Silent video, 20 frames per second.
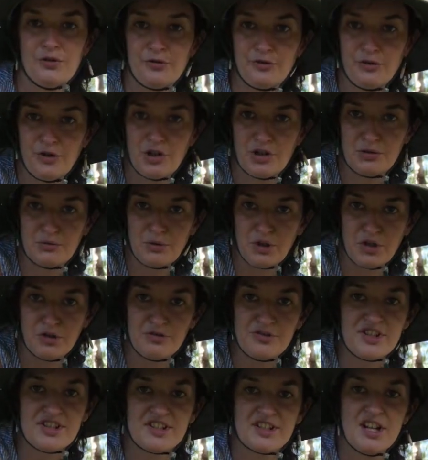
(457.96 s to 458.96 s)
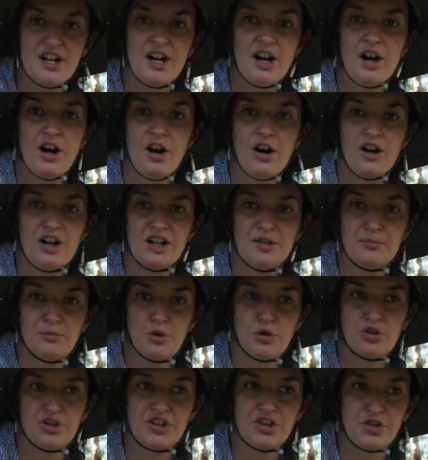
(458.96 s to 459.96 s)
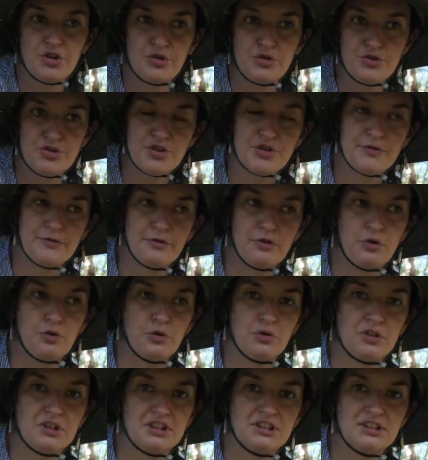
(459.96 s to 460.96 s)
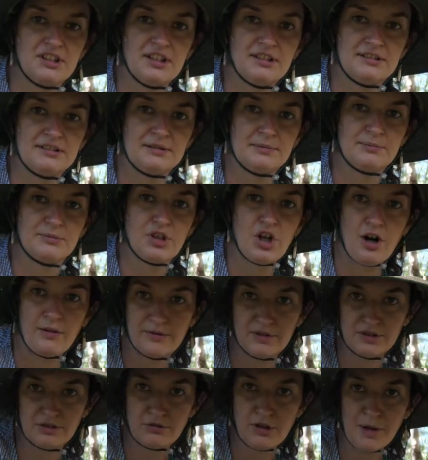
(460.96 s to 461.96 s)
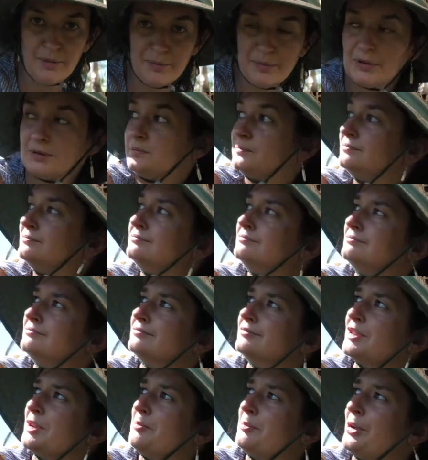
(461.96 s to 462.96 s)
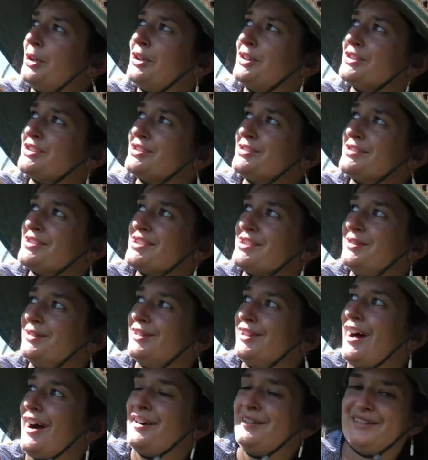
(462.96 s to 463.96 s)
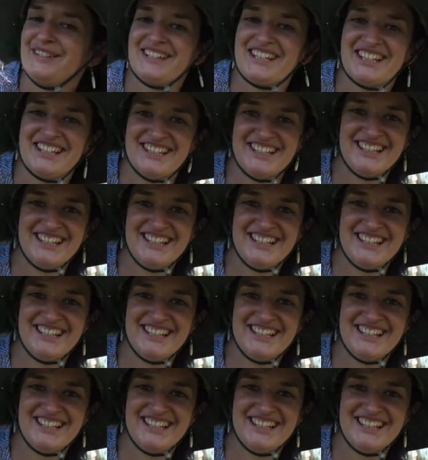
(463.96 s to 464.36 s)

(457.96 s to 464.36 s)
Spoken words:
4 rows are more used for a cover crop. The birds are so loud.